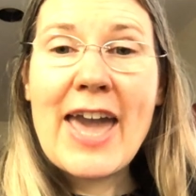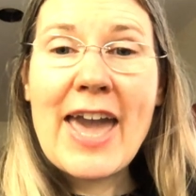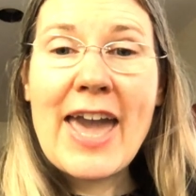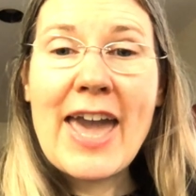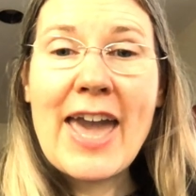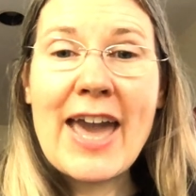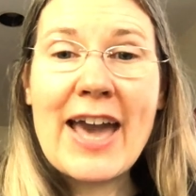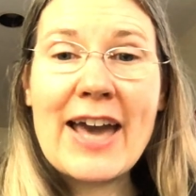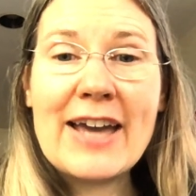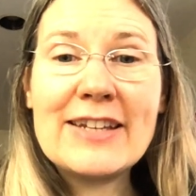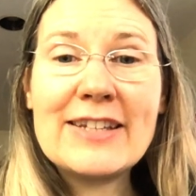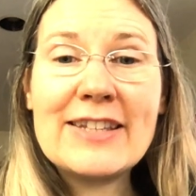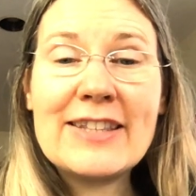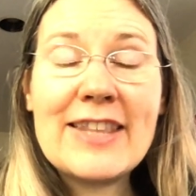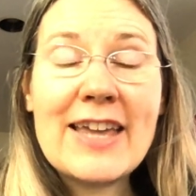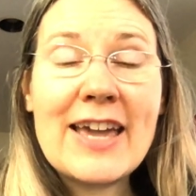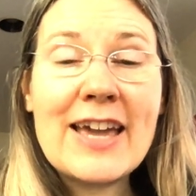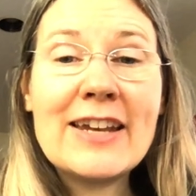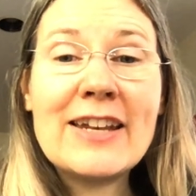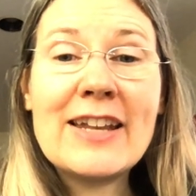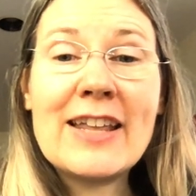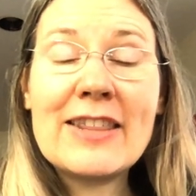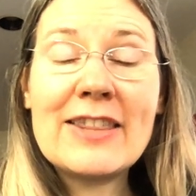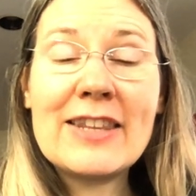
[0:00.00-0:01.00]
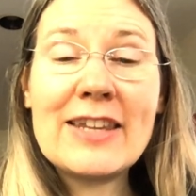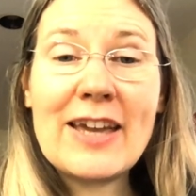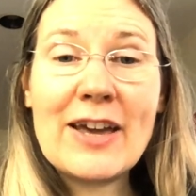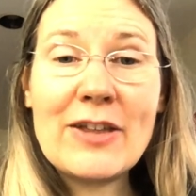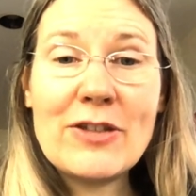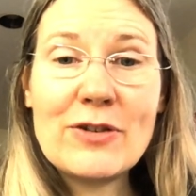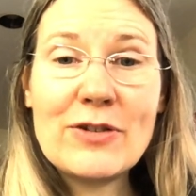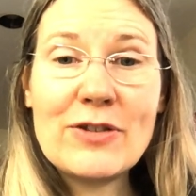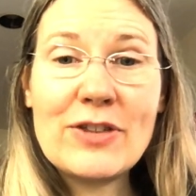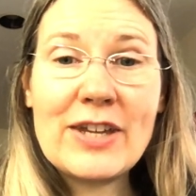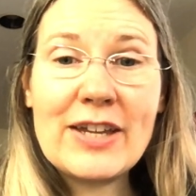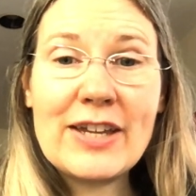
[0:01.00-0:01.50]
And then the
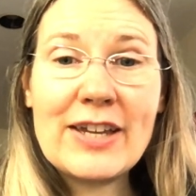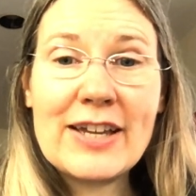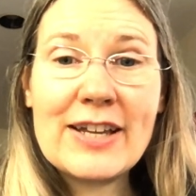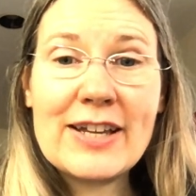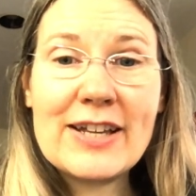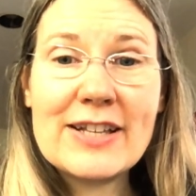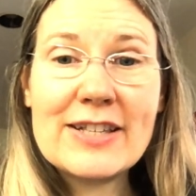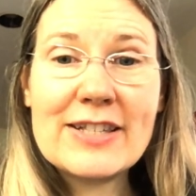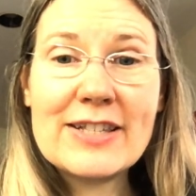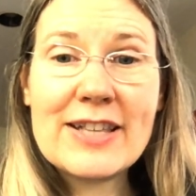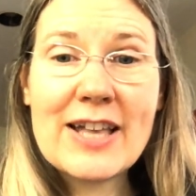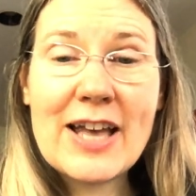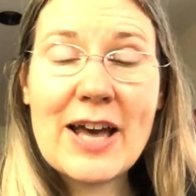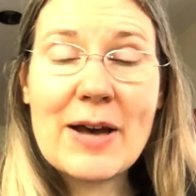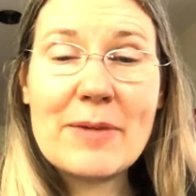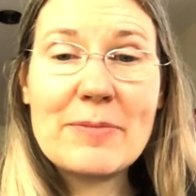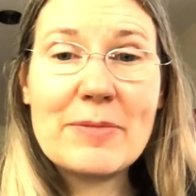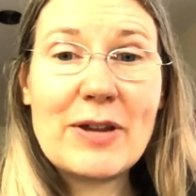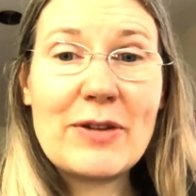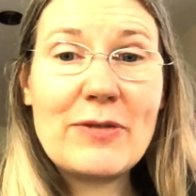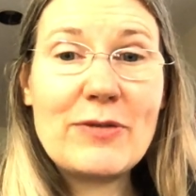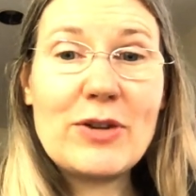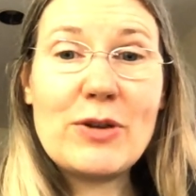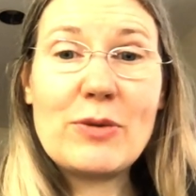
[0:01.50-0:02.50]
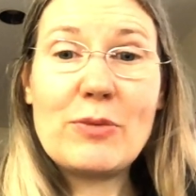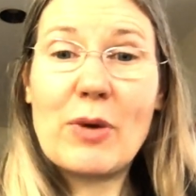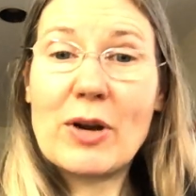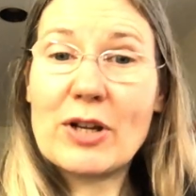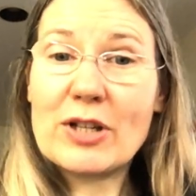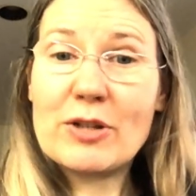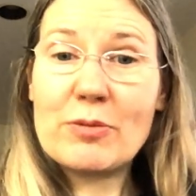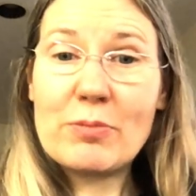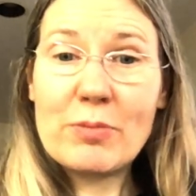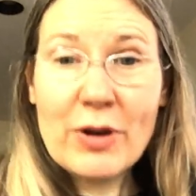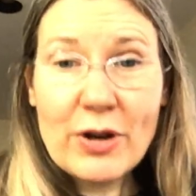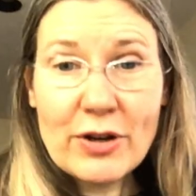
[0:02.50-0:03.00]
other thing is um, if you want
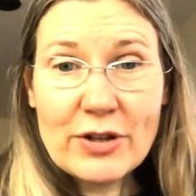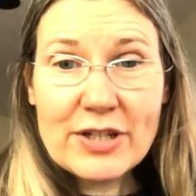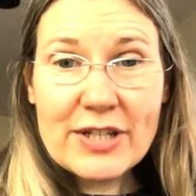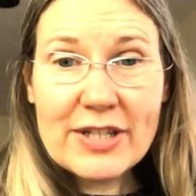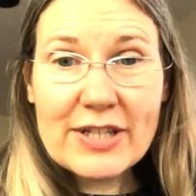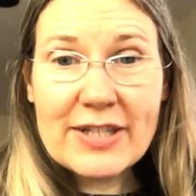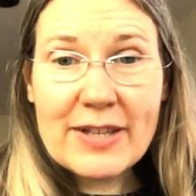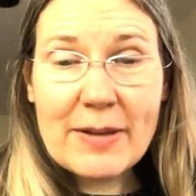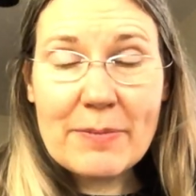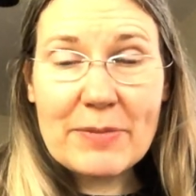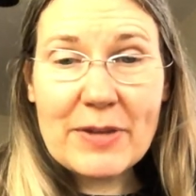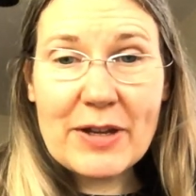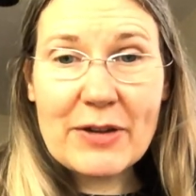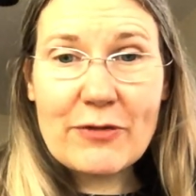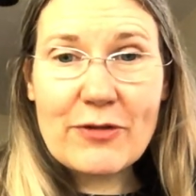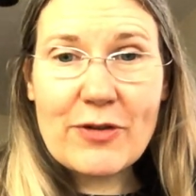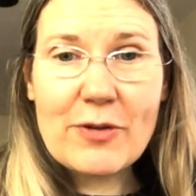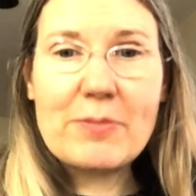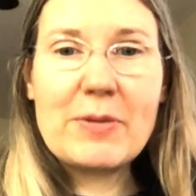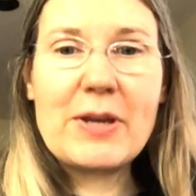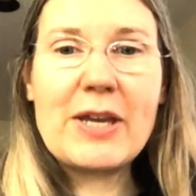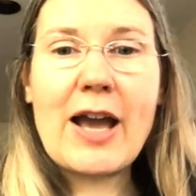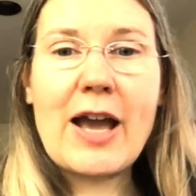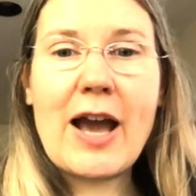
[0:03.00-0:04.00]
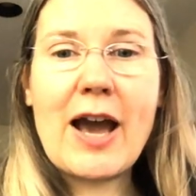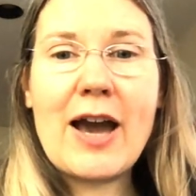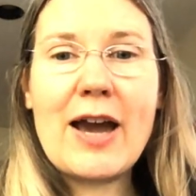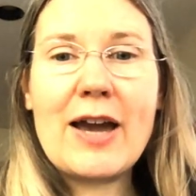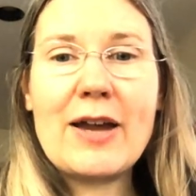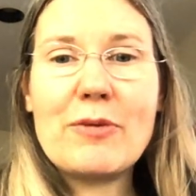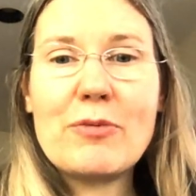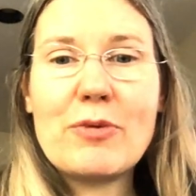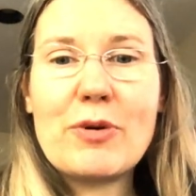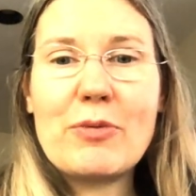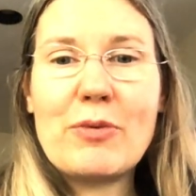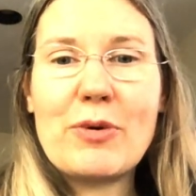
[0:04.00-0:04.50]
to purchase something from me, I
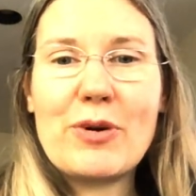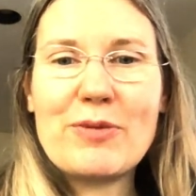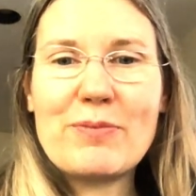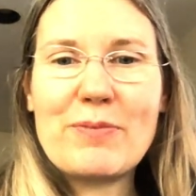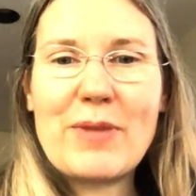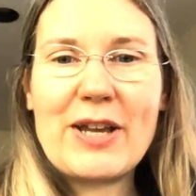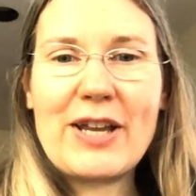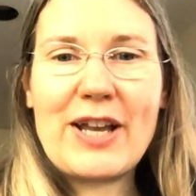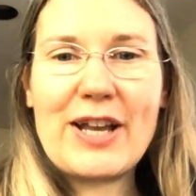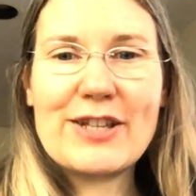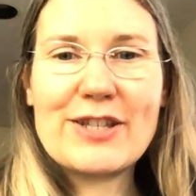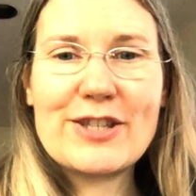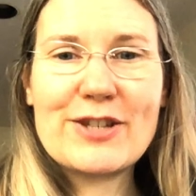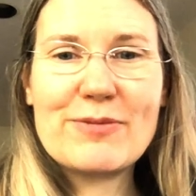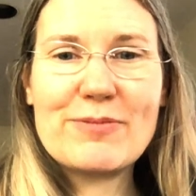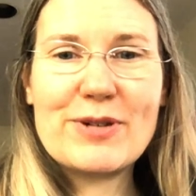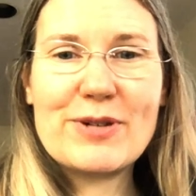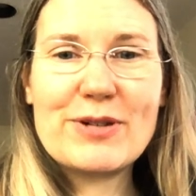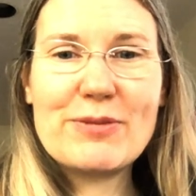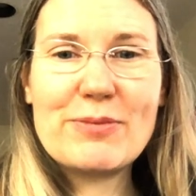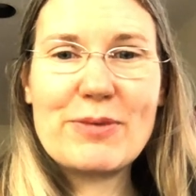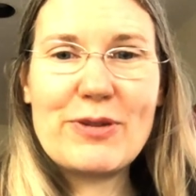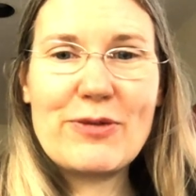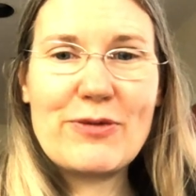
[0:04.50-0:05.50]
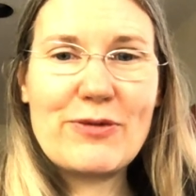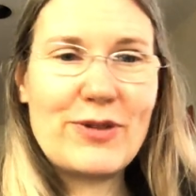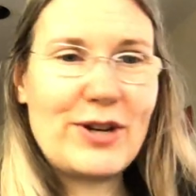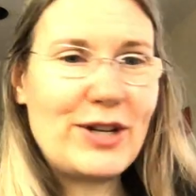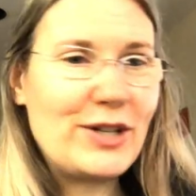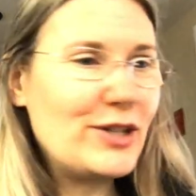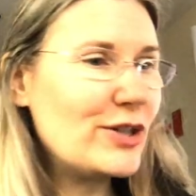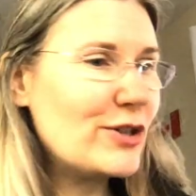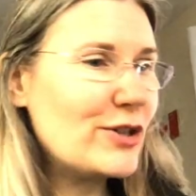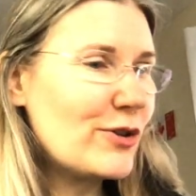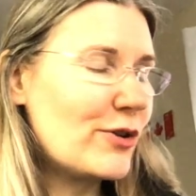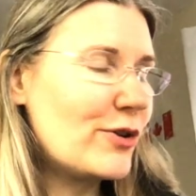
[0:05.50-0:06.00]
reward my customers with free
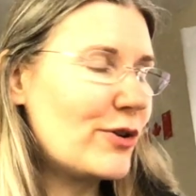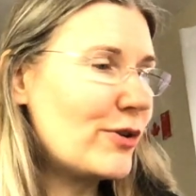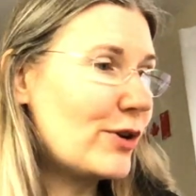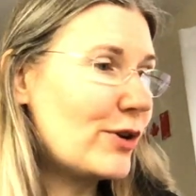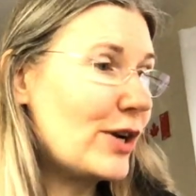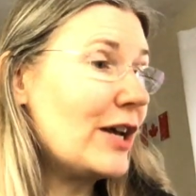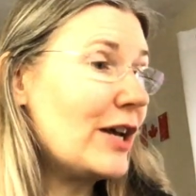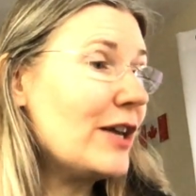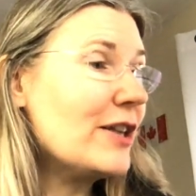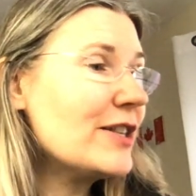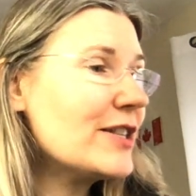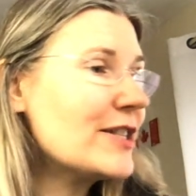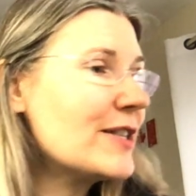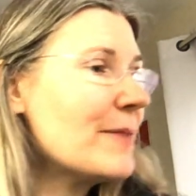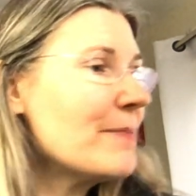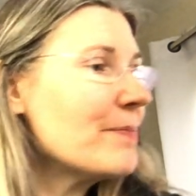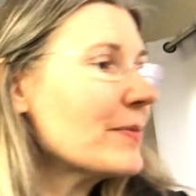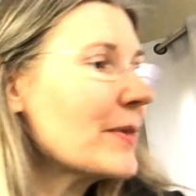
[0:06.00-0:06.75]
tutorials.